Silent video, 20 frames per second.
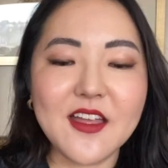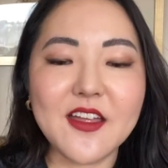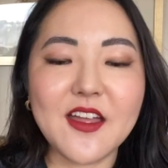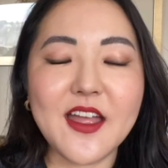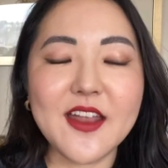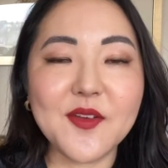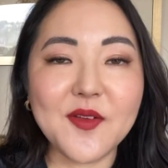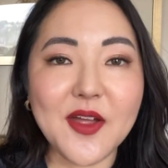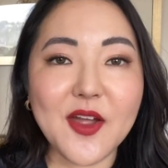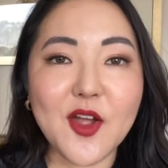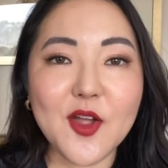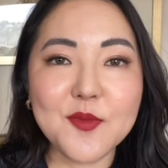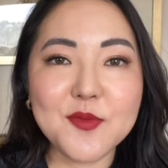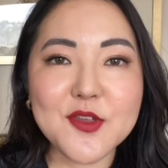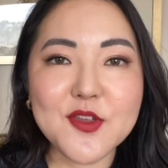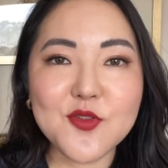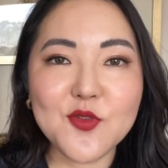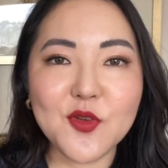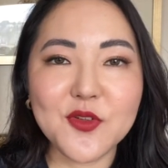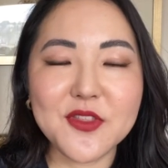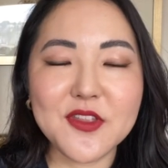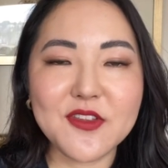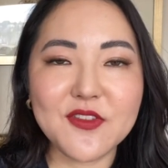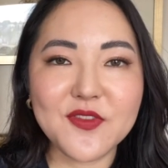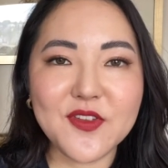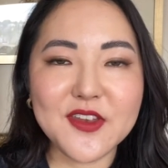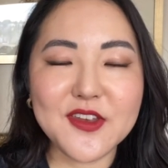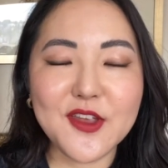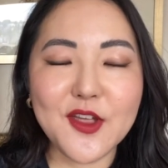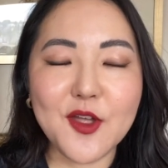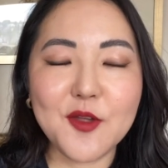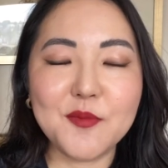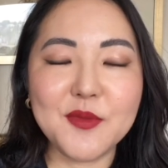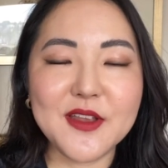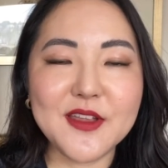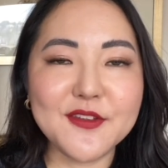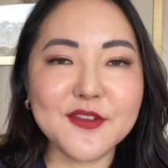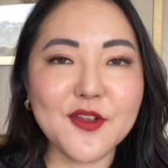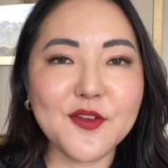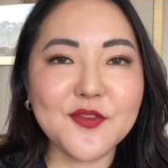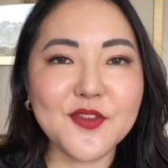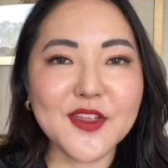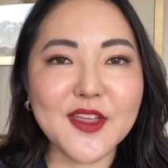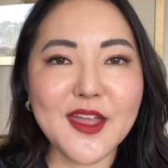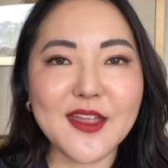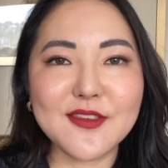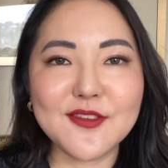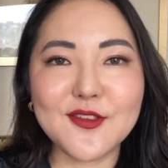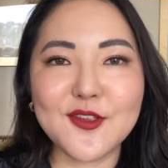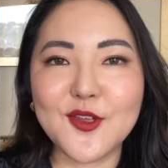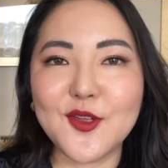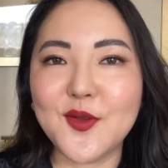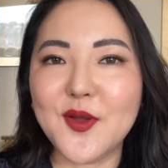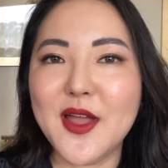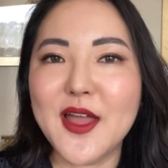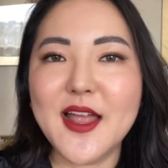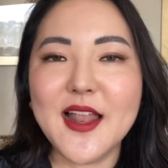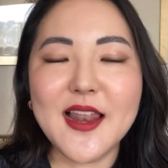Anyway, I hope you enjoyed this video. Please don't forget to